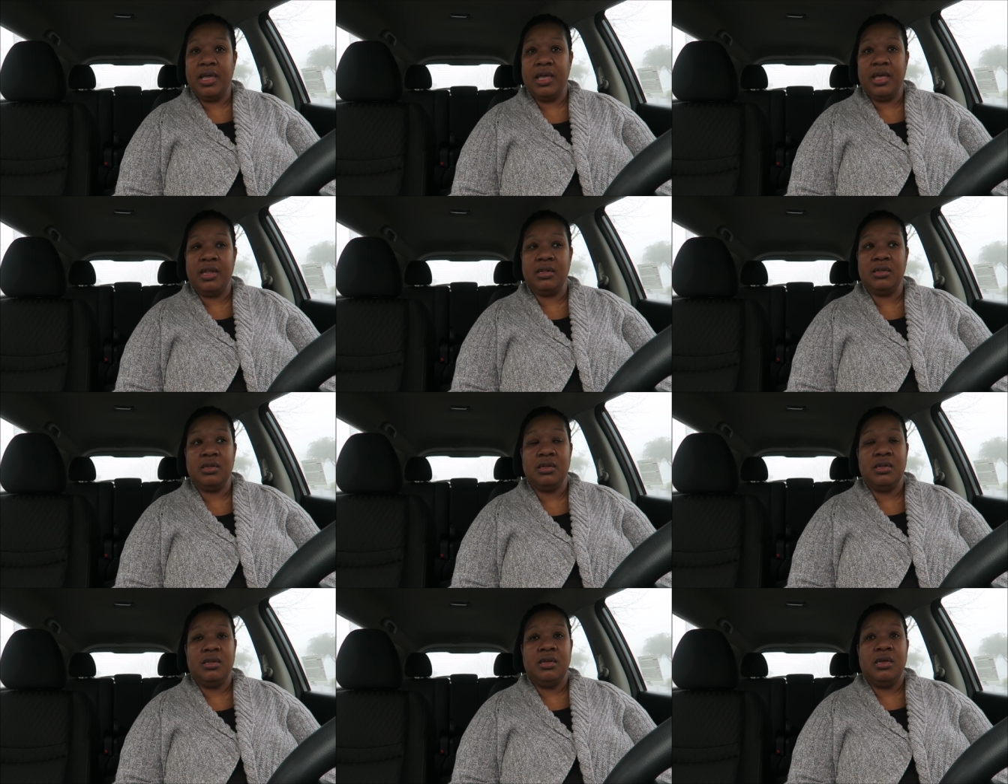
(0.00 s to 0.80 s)

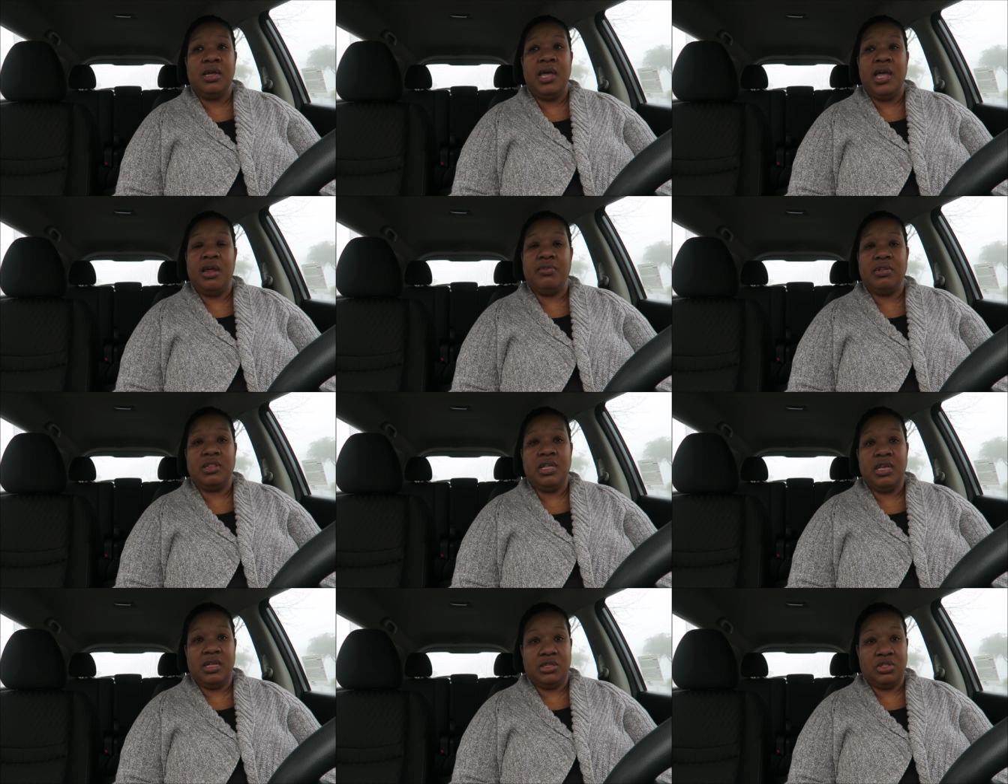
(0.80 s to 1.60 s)
and
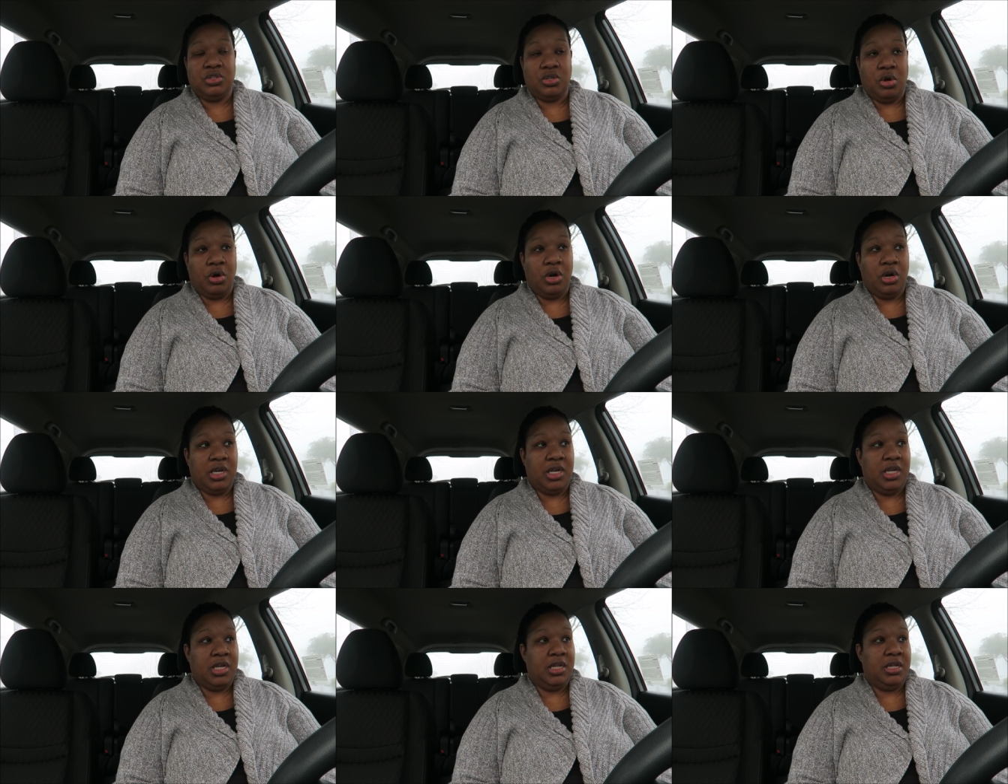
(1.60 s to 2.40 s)
everything is
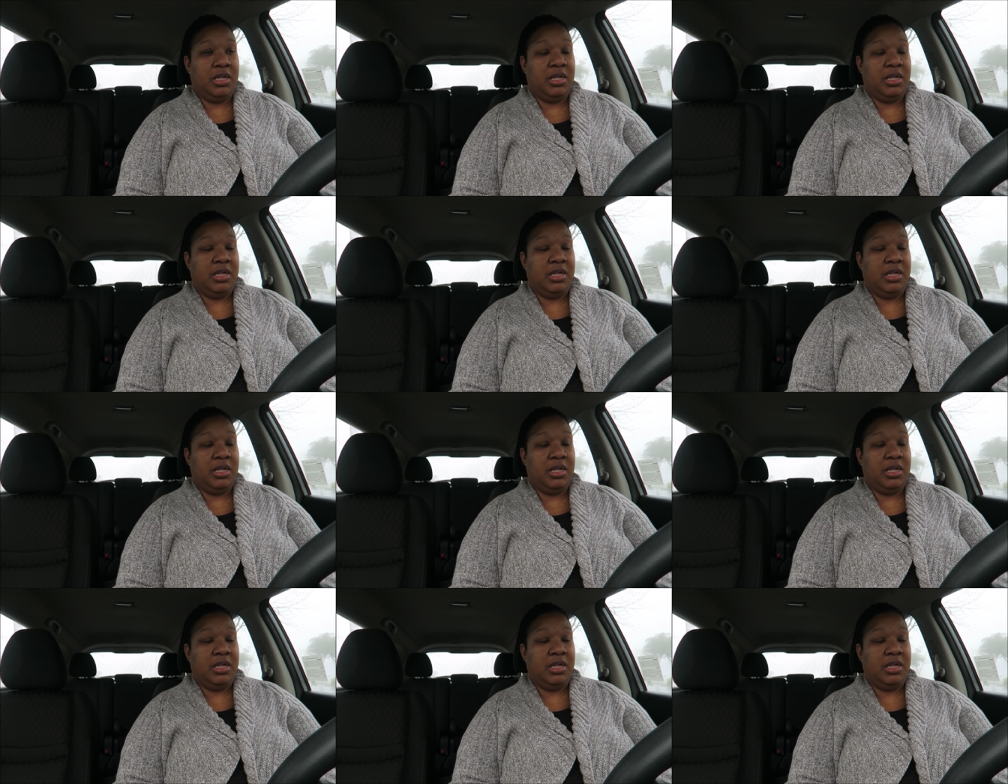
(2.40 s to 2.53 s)
dark